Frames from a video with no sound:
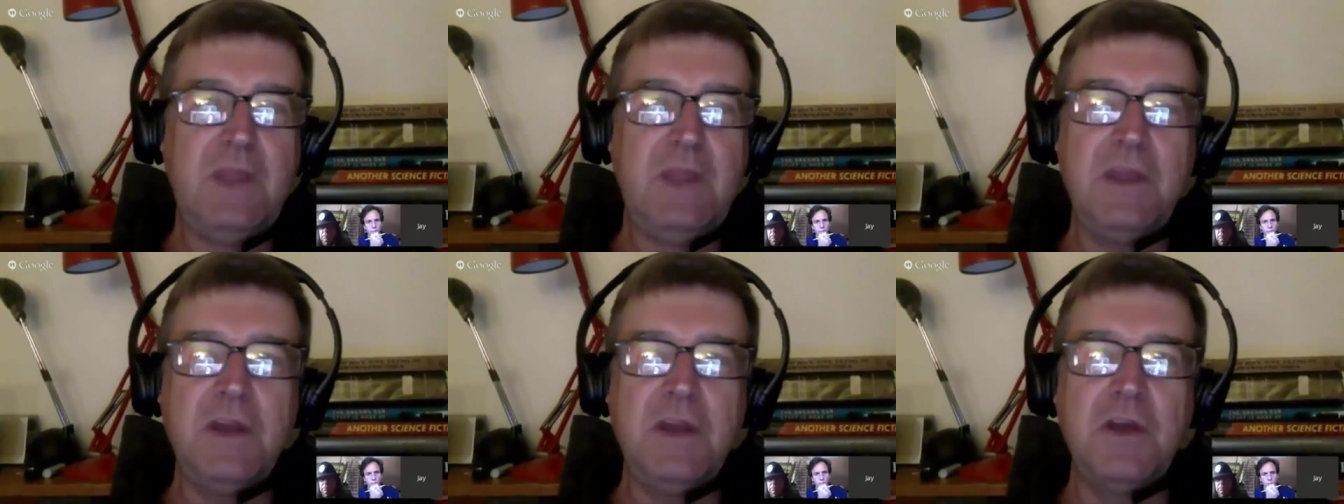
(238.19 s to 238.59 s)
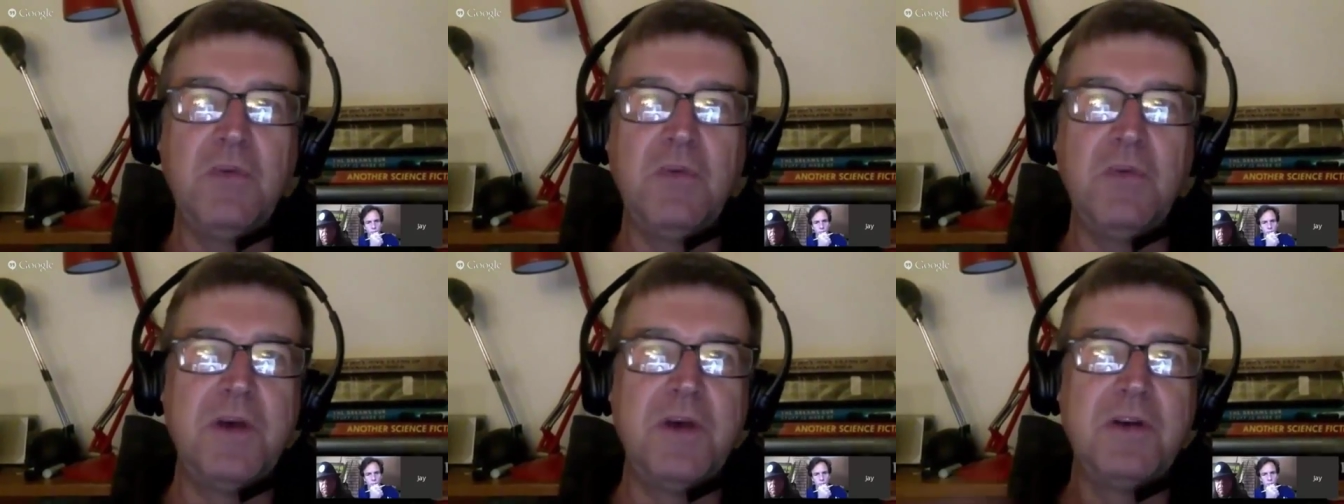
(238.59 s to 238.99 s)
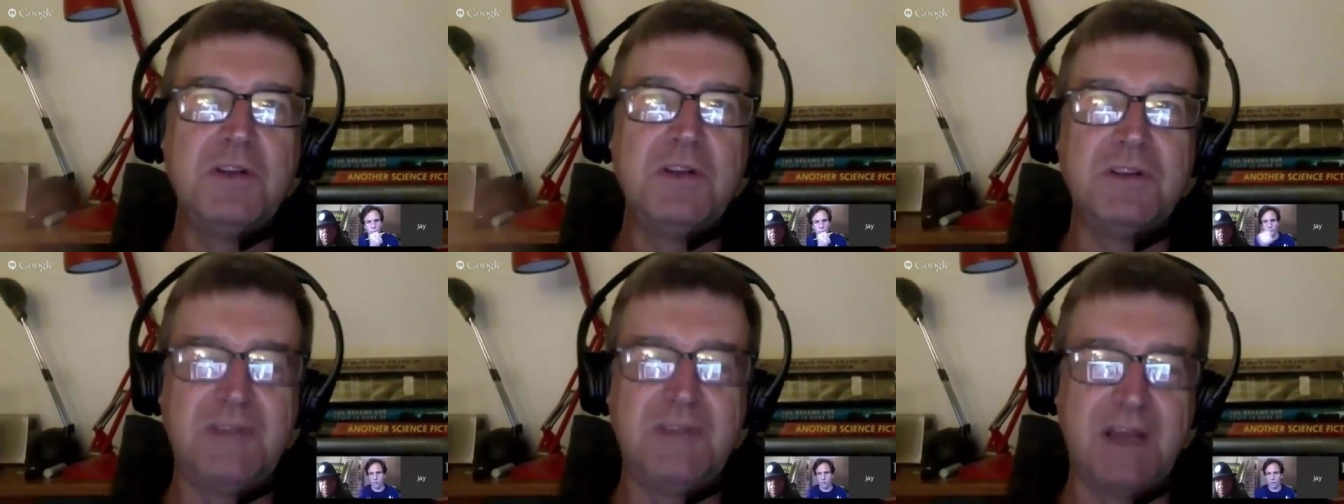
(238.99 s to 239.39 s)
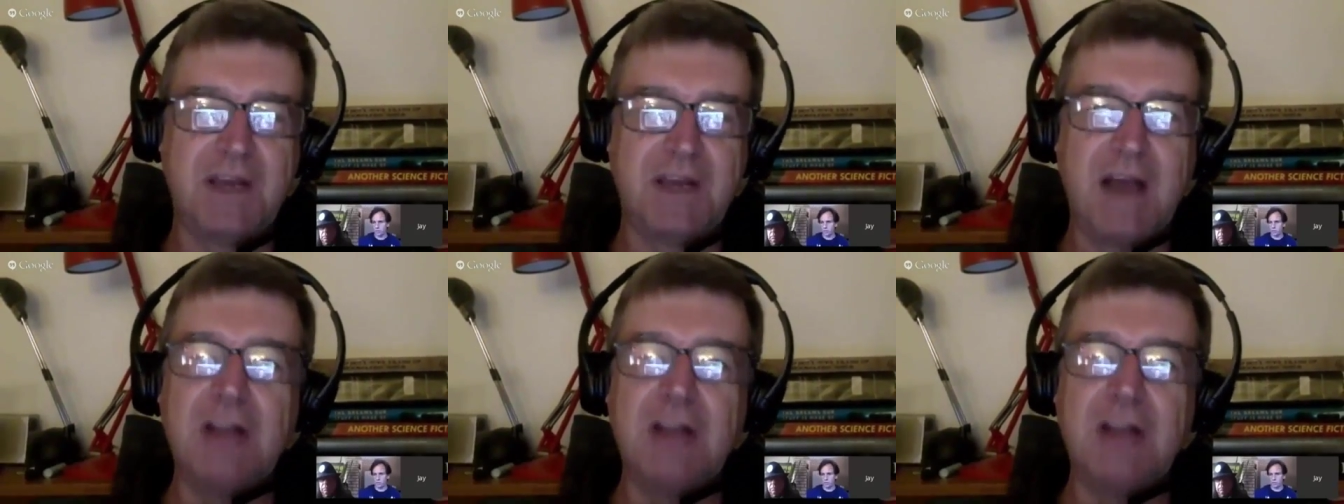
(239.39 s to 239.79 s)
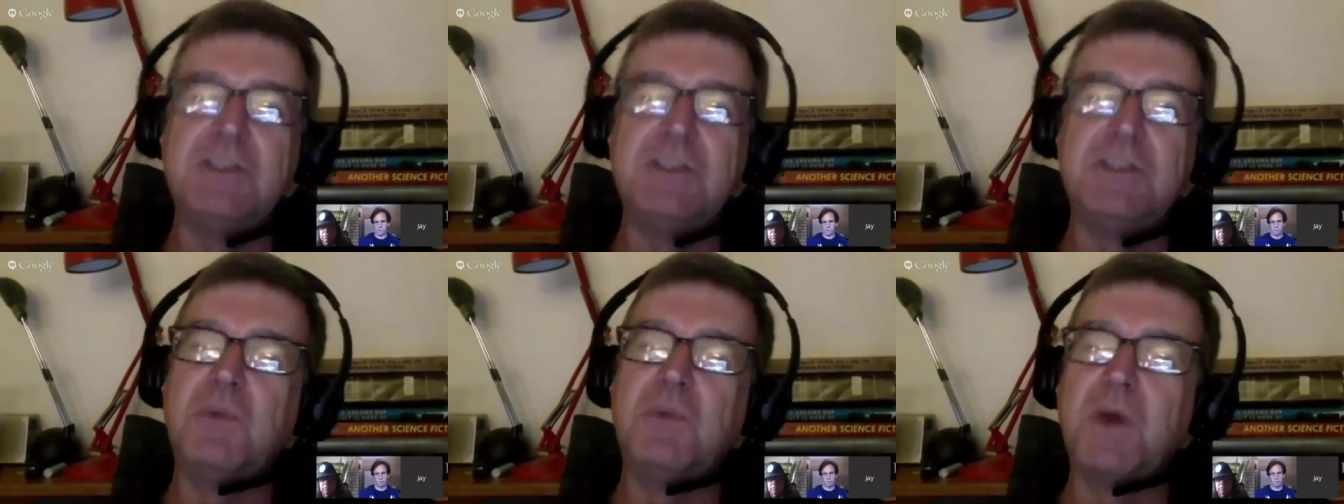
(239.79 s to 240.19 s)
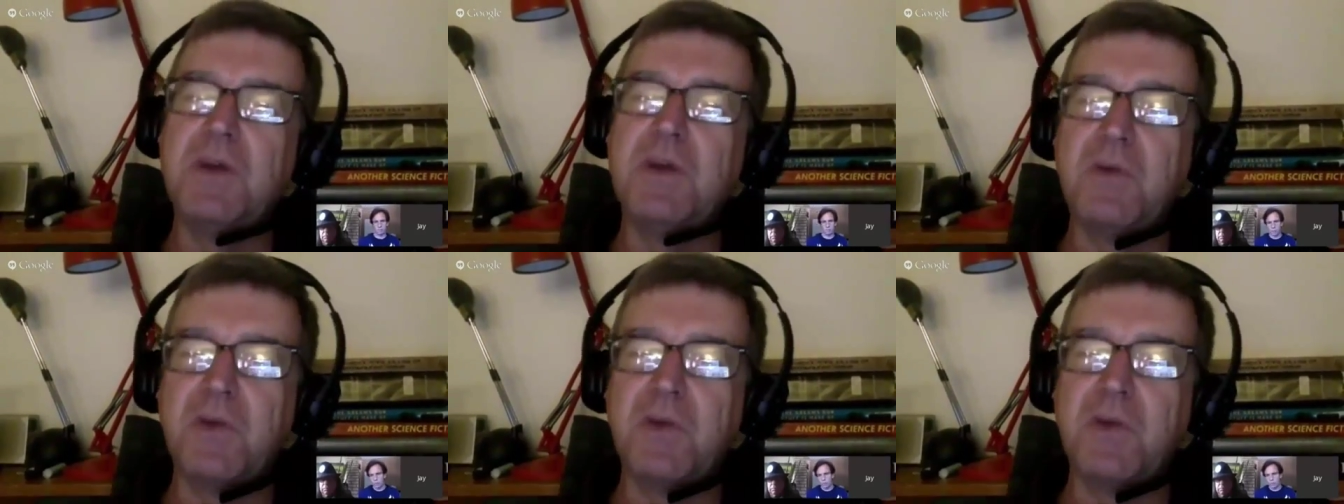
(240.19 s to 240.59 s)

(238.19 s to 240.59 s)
wonders of technology in one degree